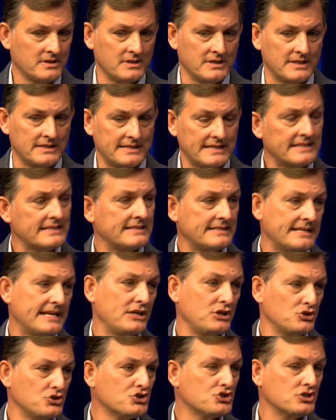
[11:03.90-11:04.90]
at the end of the day,
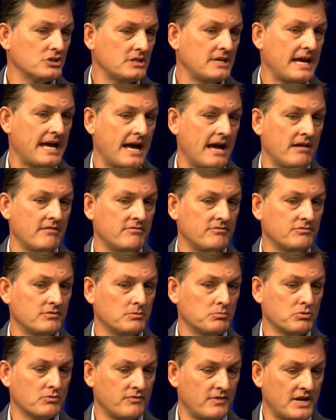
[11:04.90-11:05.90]
you should have a
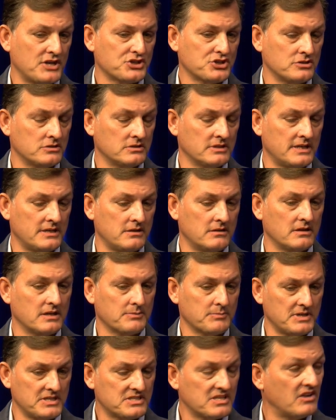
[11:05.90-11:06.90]
professional lender like
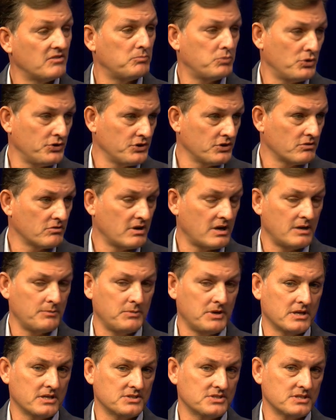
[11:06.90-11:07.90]
myself pull your credit
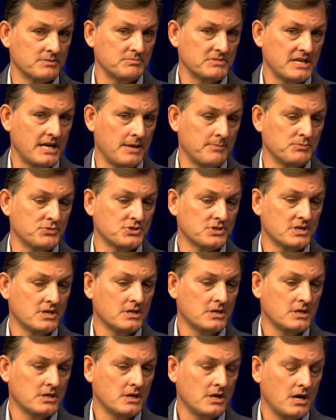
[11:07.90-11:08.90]
because sometimes
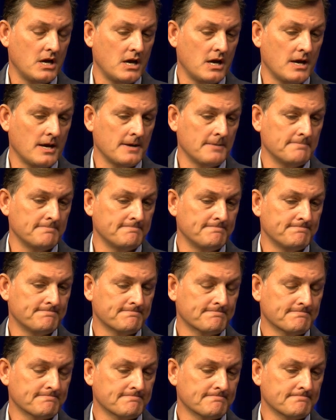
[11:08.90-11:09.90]
um,
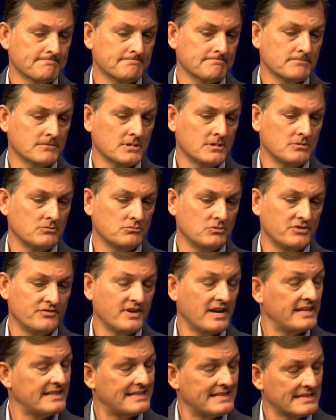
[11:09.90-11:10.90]
we
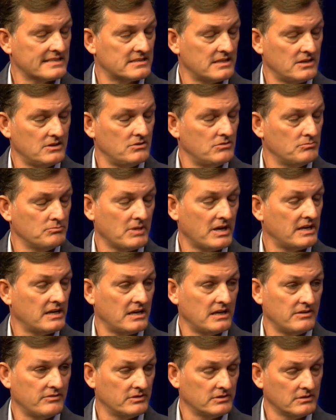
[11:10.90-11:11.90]
find things that you might
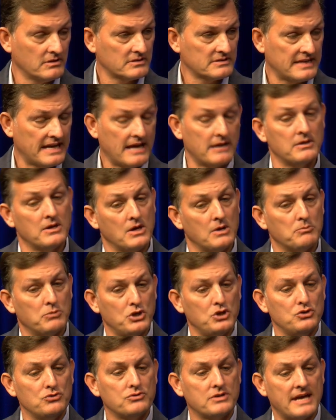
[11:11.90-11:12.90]
not even looked at. But
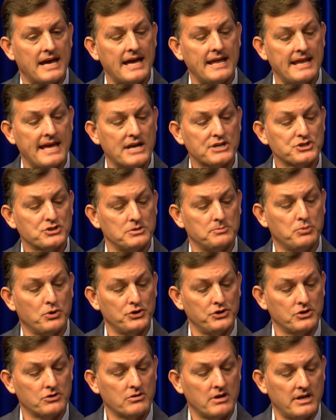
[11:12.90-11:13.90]
you can actually pull
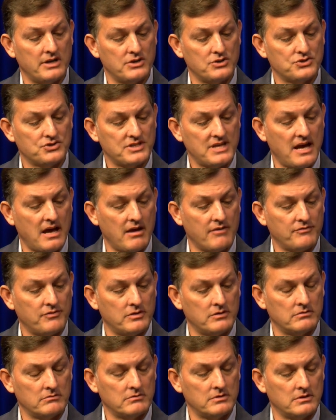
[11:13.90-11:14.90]
your credit yourself.
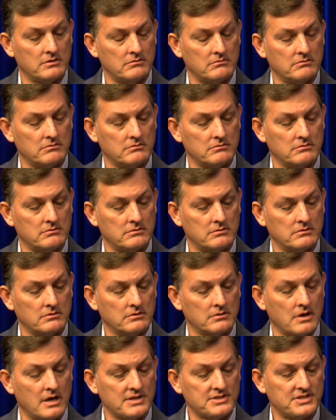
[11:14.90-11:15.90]
The, the, the
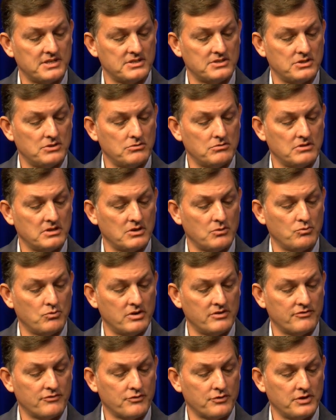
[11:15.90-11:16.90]
law says that you can get
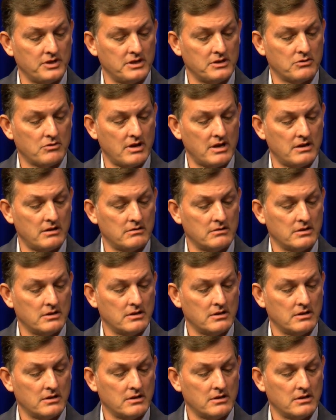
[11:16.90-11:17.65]
one free credit